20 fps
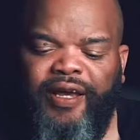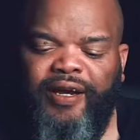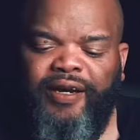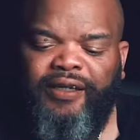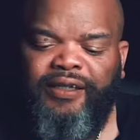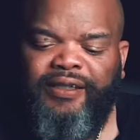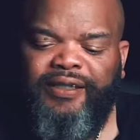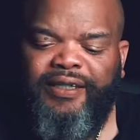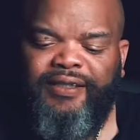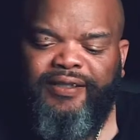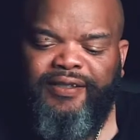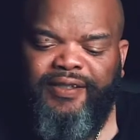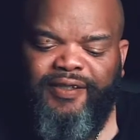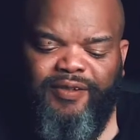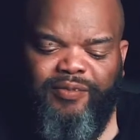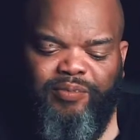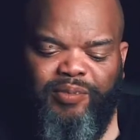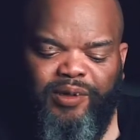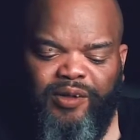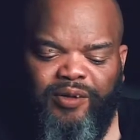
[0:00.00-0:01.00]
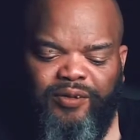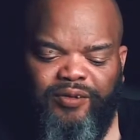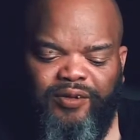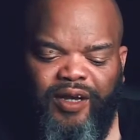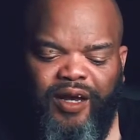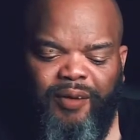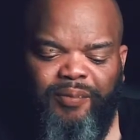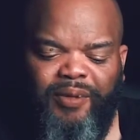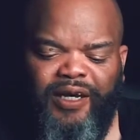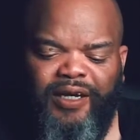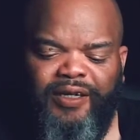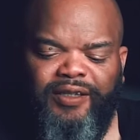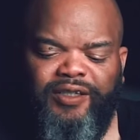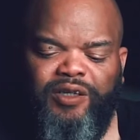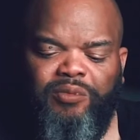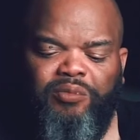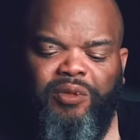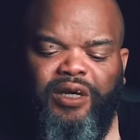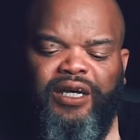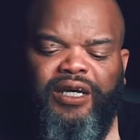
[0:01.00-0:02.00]
a lens is built. I mean, to
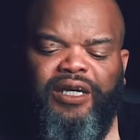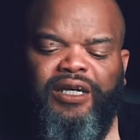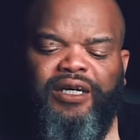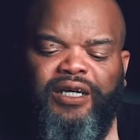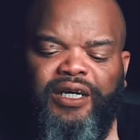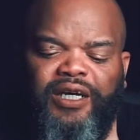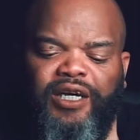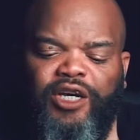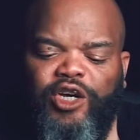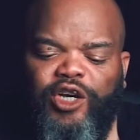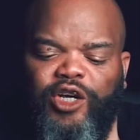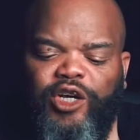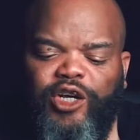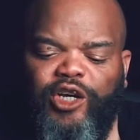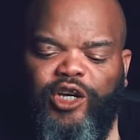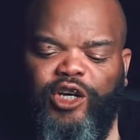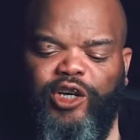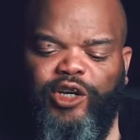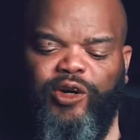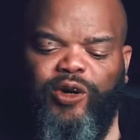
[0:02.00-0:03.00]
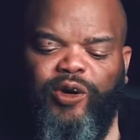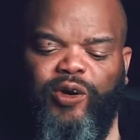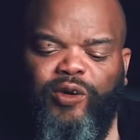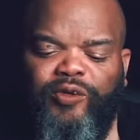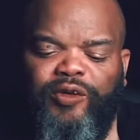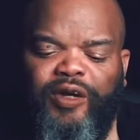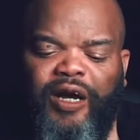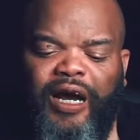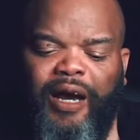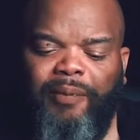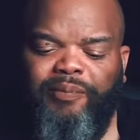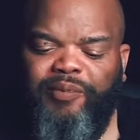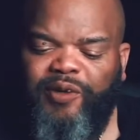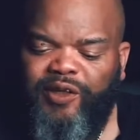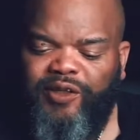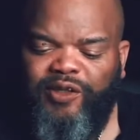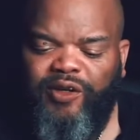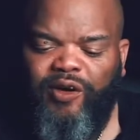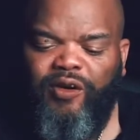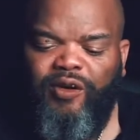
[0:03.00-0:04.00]
me, you know, the
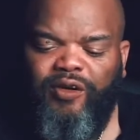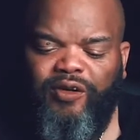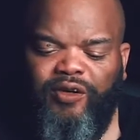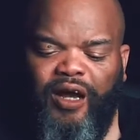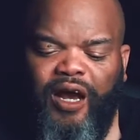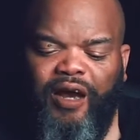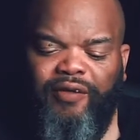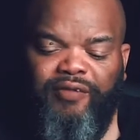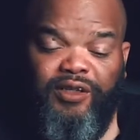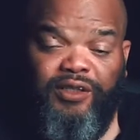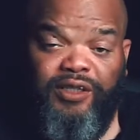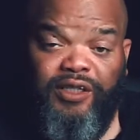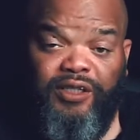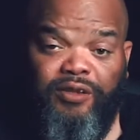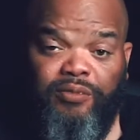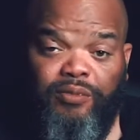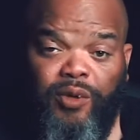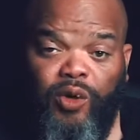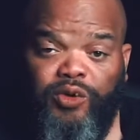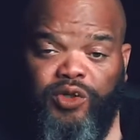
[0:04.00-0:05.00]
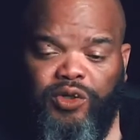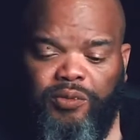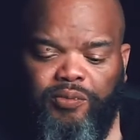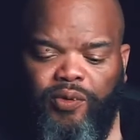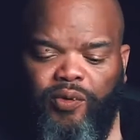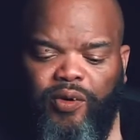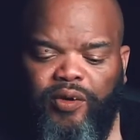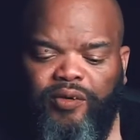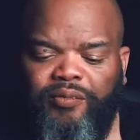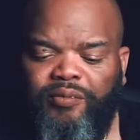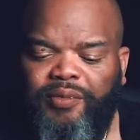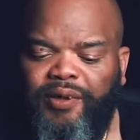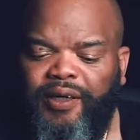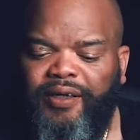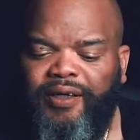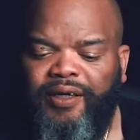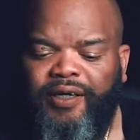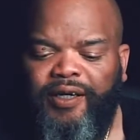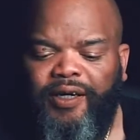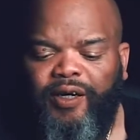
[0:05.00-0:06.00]
optics are obviously the most important,
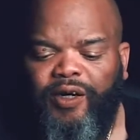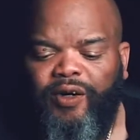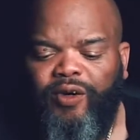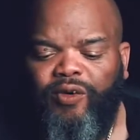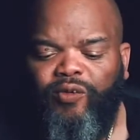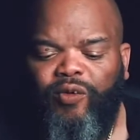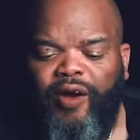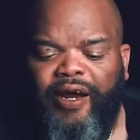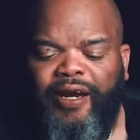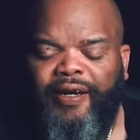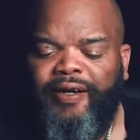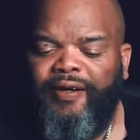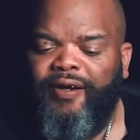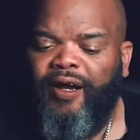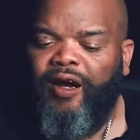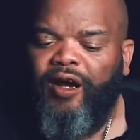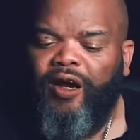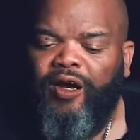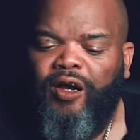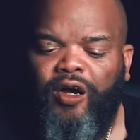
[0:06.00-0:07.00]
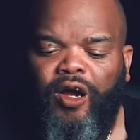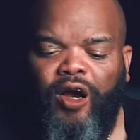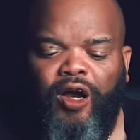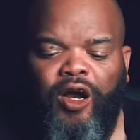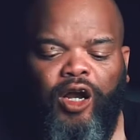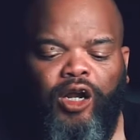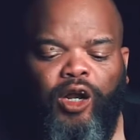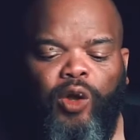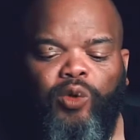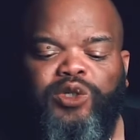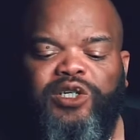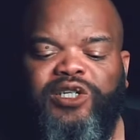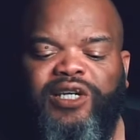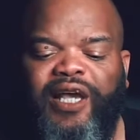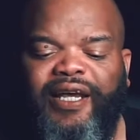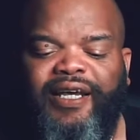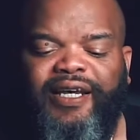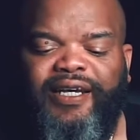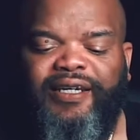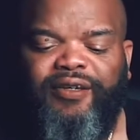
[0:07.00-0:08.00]
but right, a close
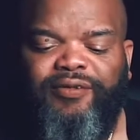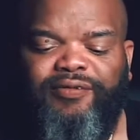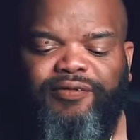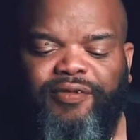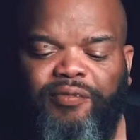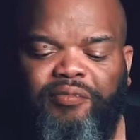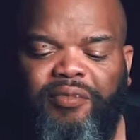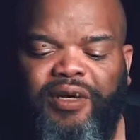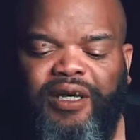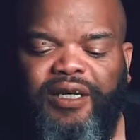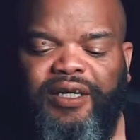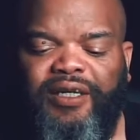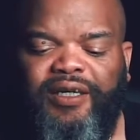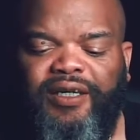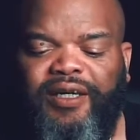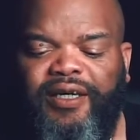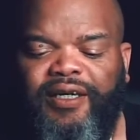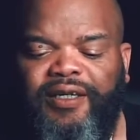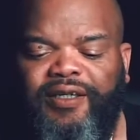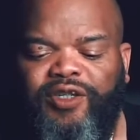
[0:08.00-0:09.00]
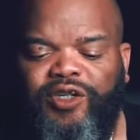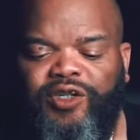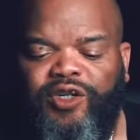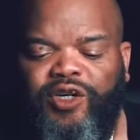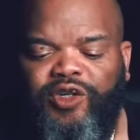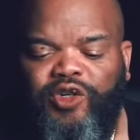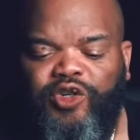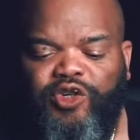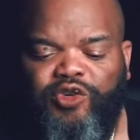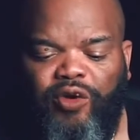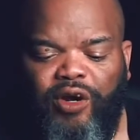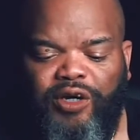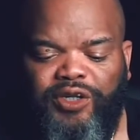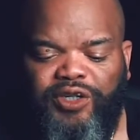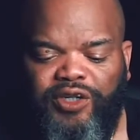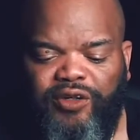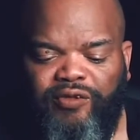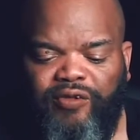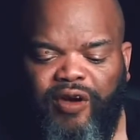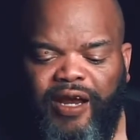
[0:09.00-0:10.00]
second for me is
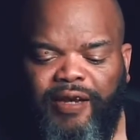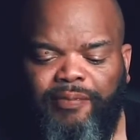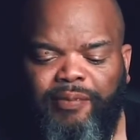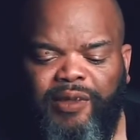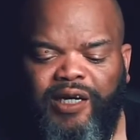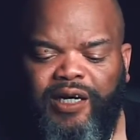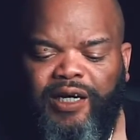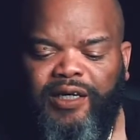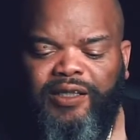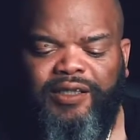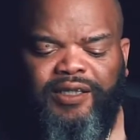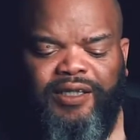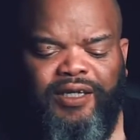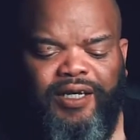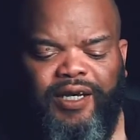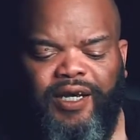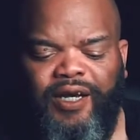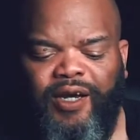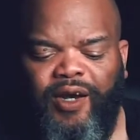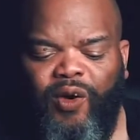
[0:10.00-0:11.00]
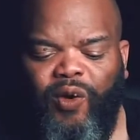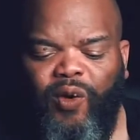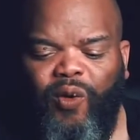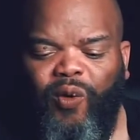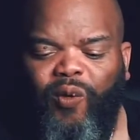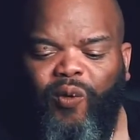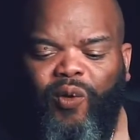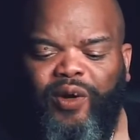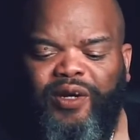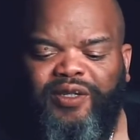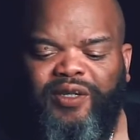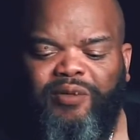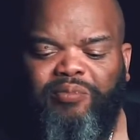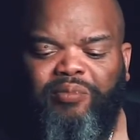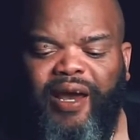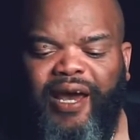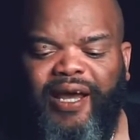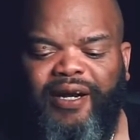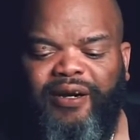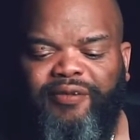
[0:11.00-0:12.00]
construction, right? Because what does it
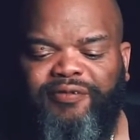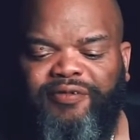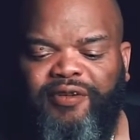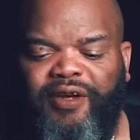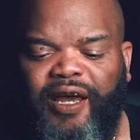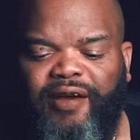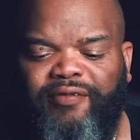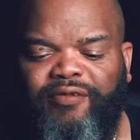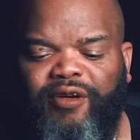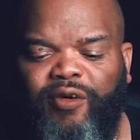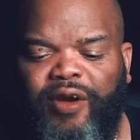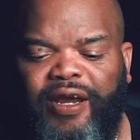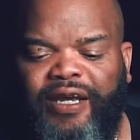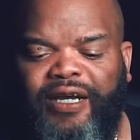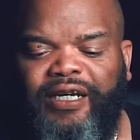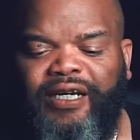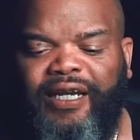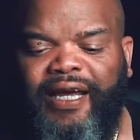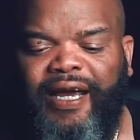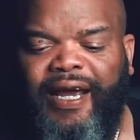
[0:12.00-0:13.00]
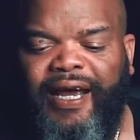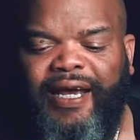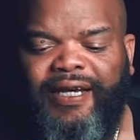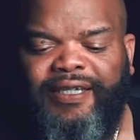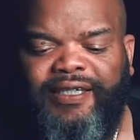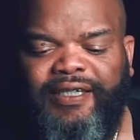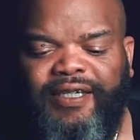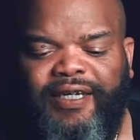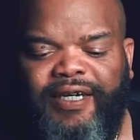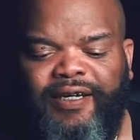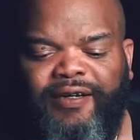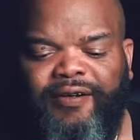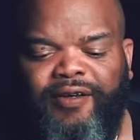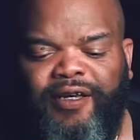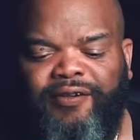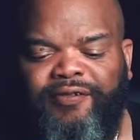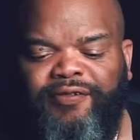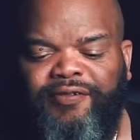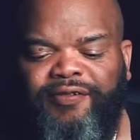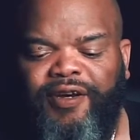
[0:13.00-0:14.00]
matter if you have great glass in an
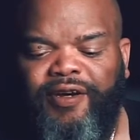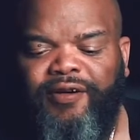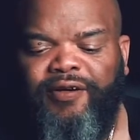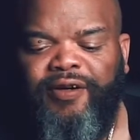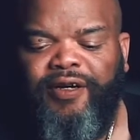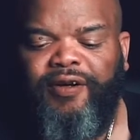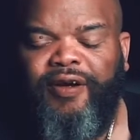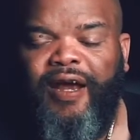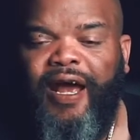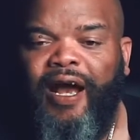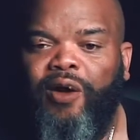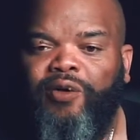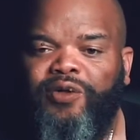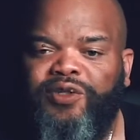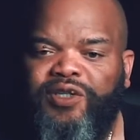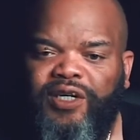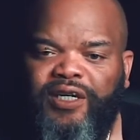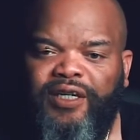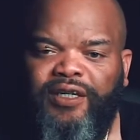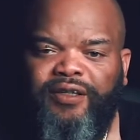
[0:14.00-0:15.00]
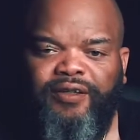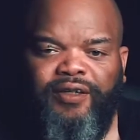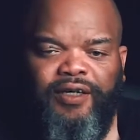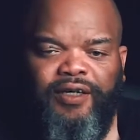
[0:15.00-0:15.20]
inferior housing,